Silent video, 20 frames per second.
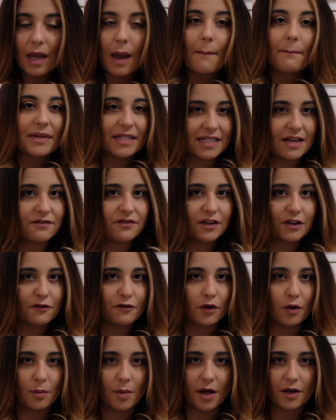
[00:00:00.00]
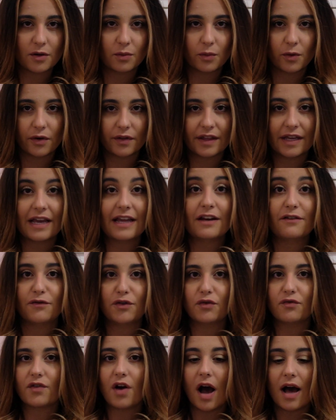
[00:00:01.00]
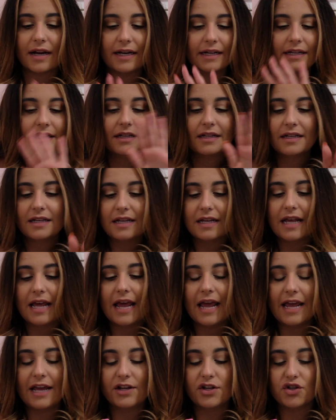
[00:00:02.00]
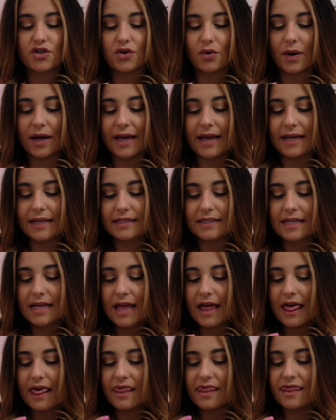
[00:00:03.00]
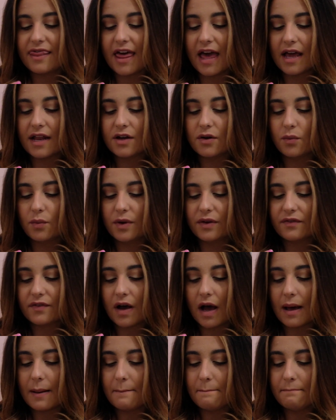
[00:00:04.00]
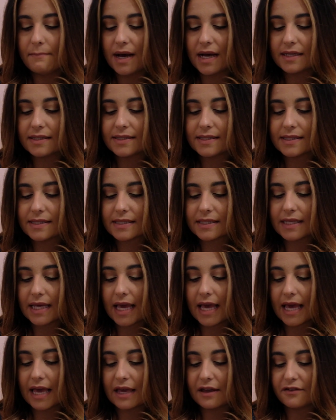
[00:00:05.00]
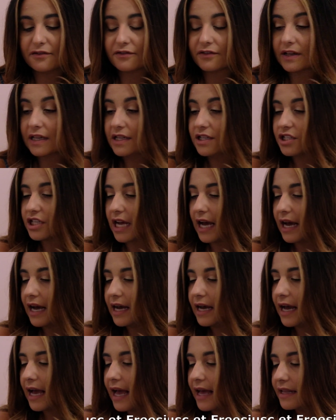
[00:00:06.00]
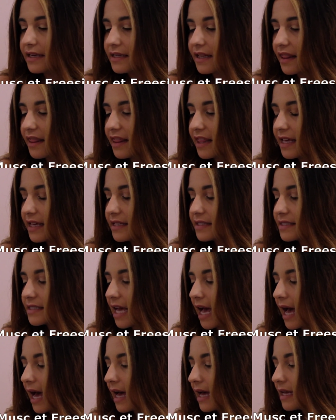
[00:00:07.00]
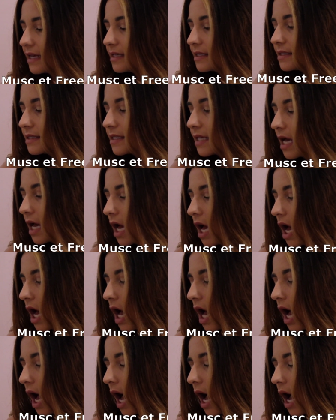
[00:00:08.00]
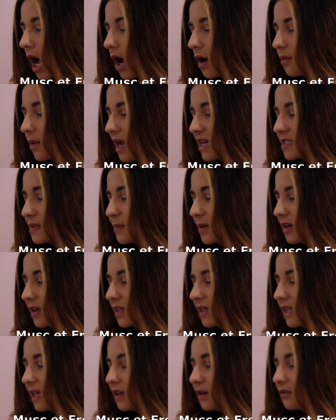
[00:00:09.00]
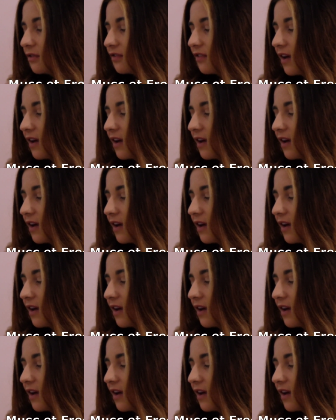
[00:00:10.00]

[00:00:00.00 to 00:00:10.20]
but definitely full bottle worthy. And if you've got it, enjoy it. Then we've got Muska Freezer, and this has raspberry leaf,